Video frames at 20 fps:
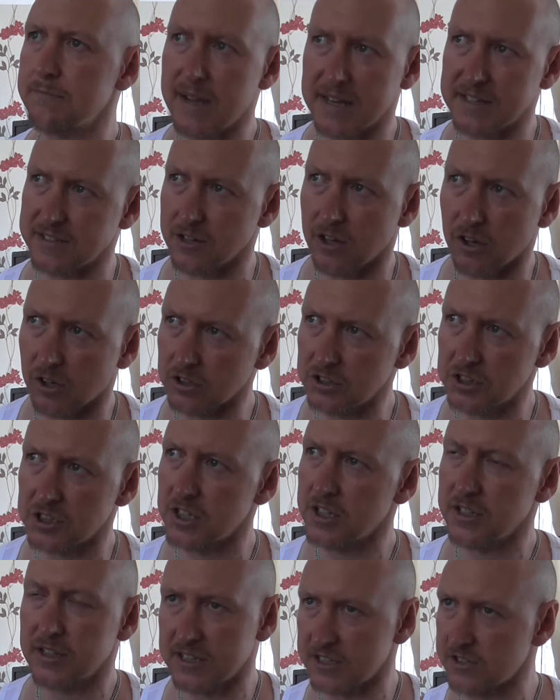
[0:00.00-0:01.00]
massage.
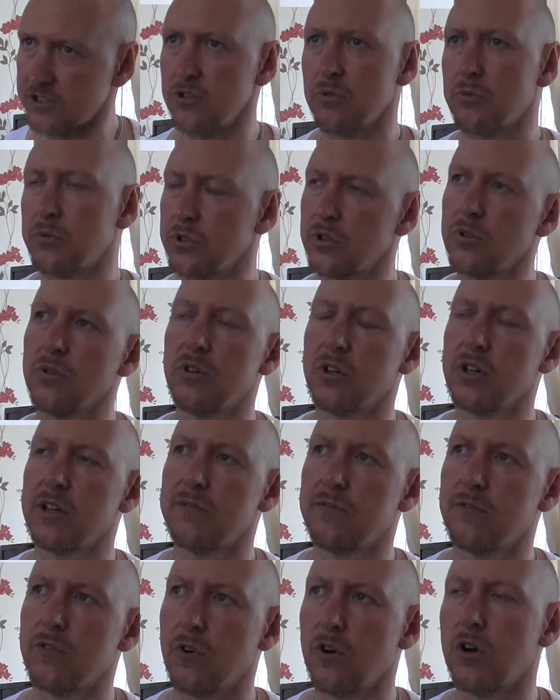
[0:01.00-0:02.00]
That's not what you're
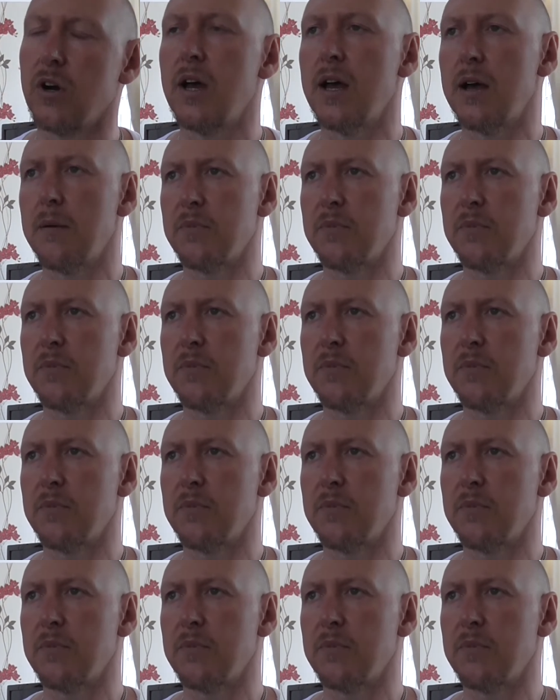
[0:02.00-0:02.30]
looking for.